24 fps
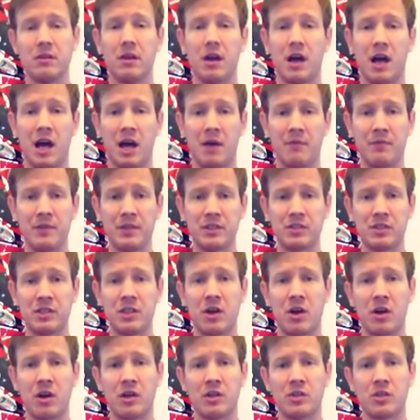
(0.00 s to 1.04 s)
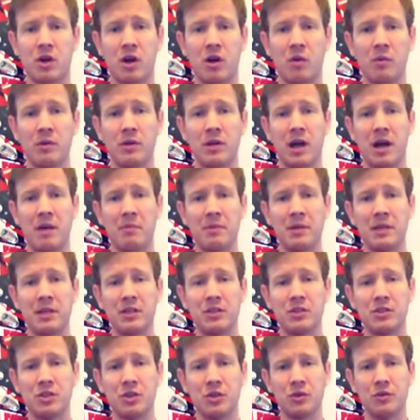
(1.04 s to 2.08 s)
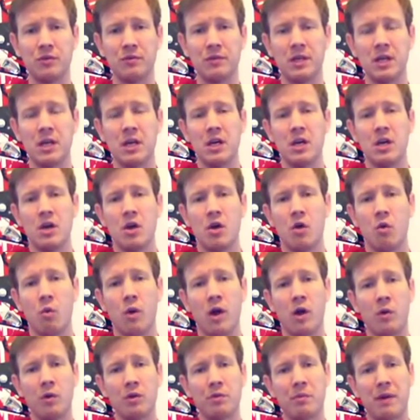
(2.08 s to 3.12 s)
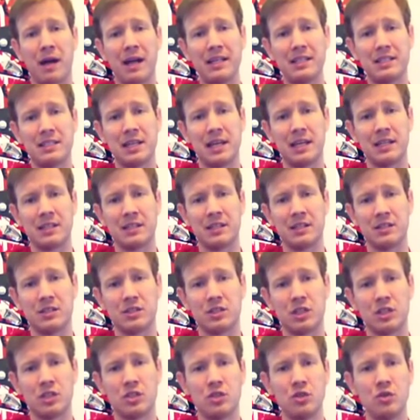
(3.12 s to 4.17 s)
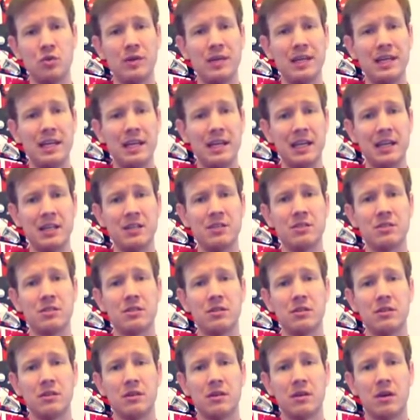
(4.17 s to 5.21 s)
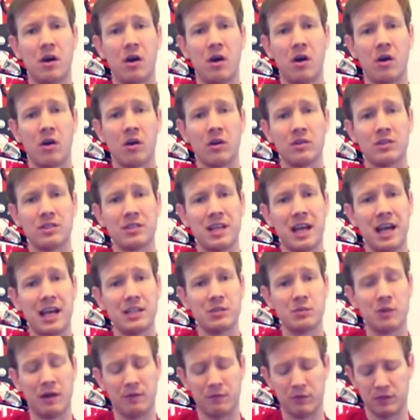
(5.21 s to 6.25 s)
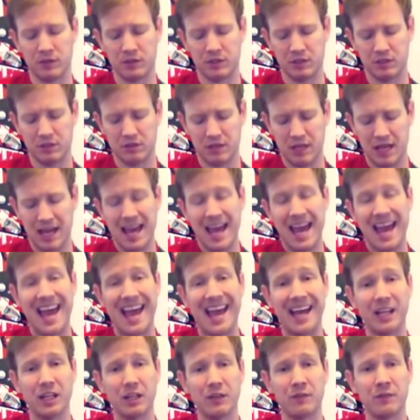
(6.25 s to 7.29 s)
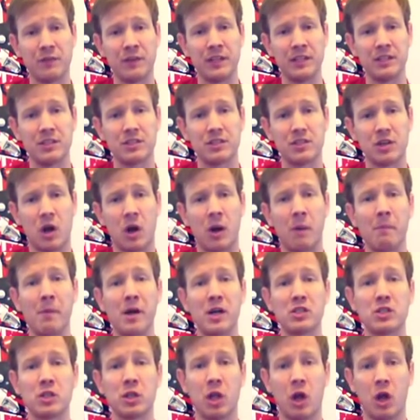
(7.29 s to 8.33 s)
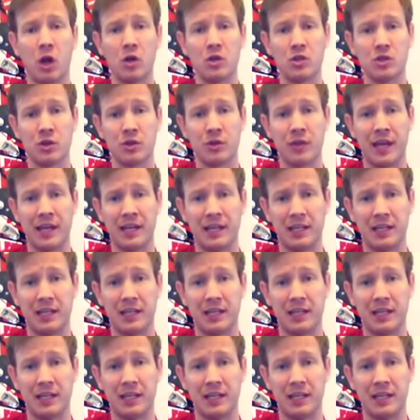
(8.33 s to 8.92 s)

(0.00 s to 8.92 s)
Obviously, our guitar would not be in tune. Well, with my sentence, the two E's are size references. Elephants are much larger than